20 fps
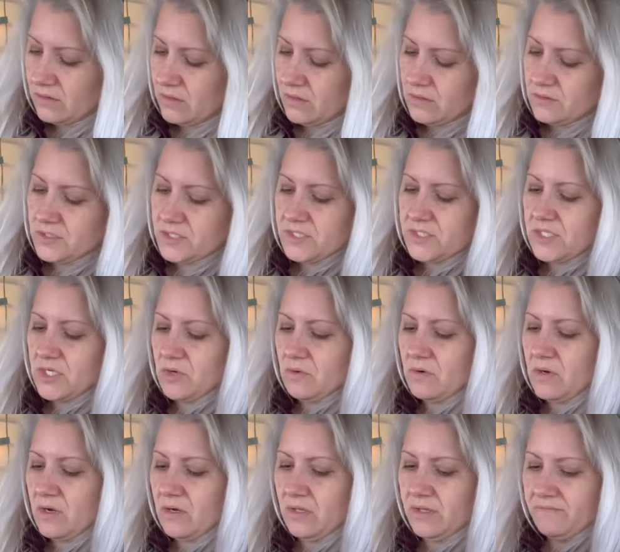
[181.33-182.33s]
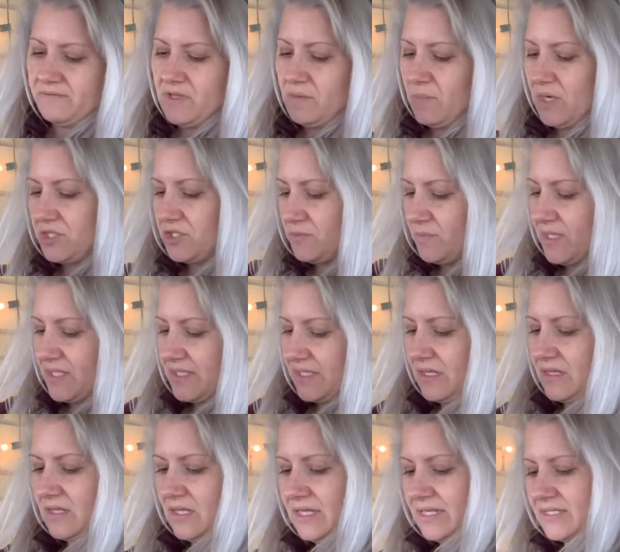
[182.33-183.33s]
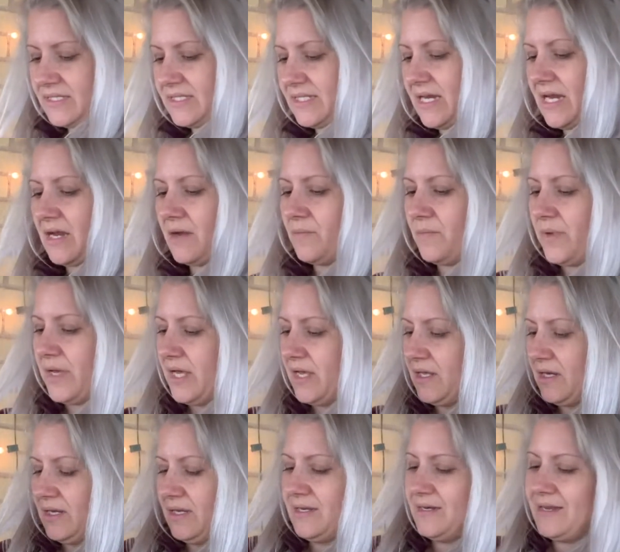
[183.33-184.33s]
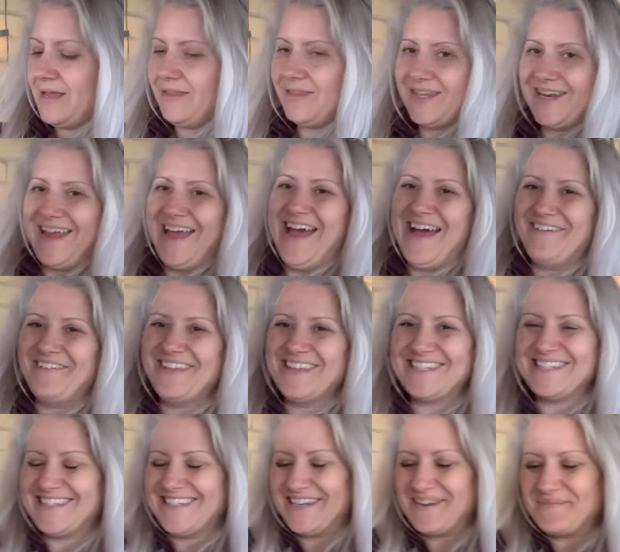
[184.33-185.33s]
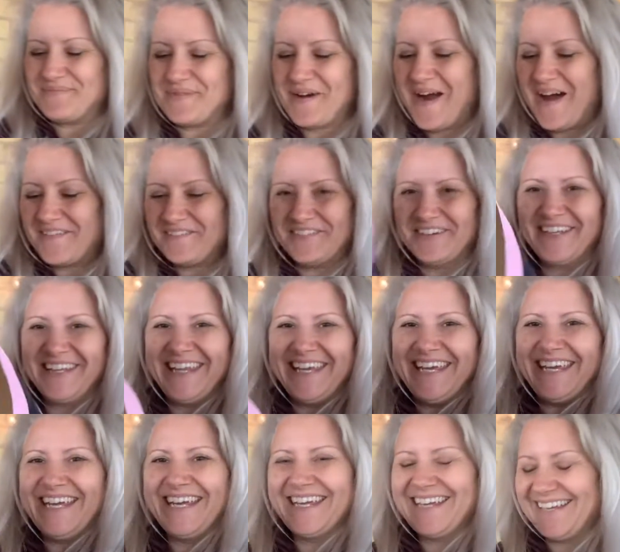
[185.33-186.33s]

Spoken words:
I'll just note all of the measurements in the listing. But now that I have this thing properly